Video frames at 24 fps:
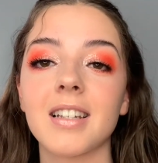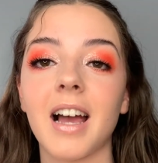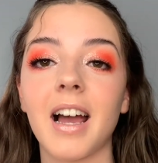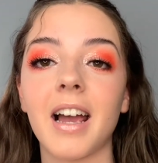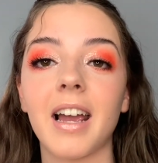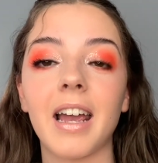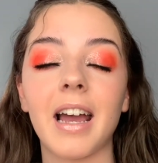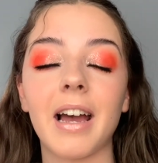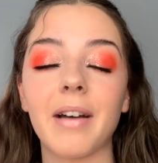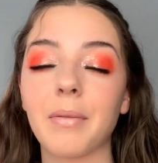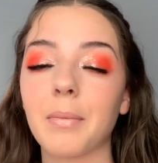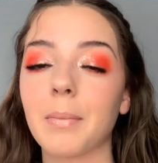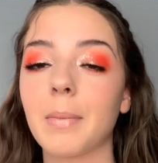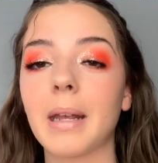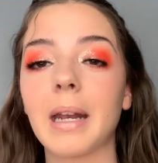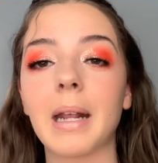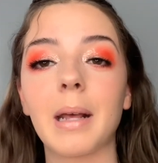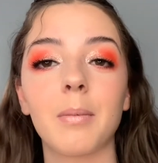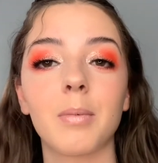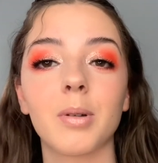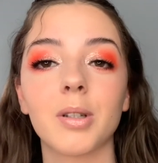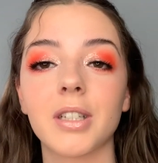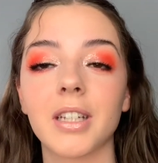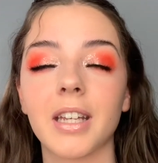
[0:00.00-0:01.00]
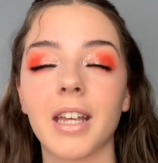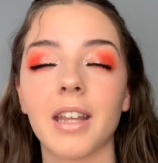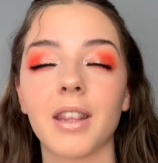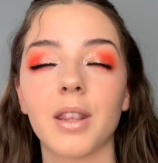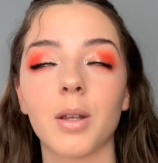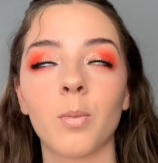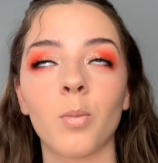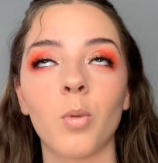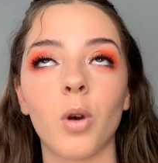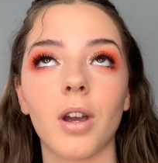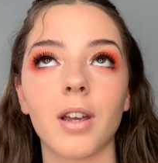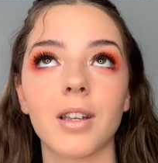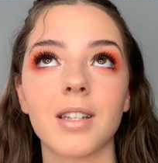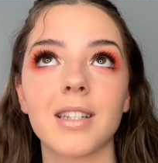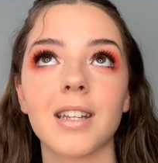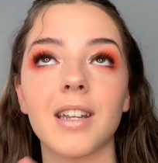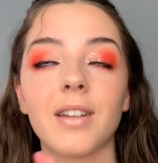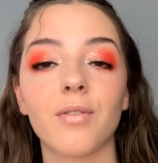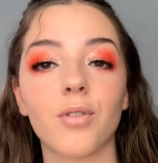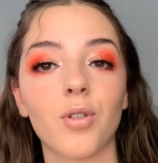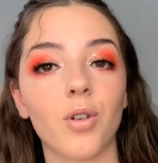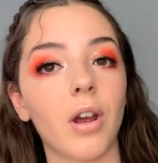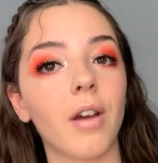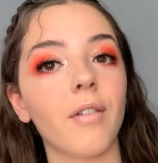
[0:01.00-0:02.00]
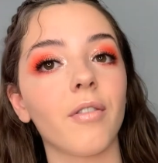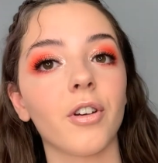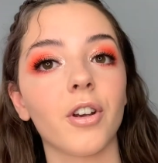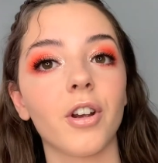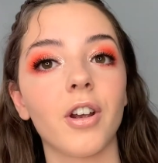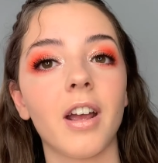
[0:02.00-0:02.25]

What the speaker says: I haven't been able to get them waxed in forever,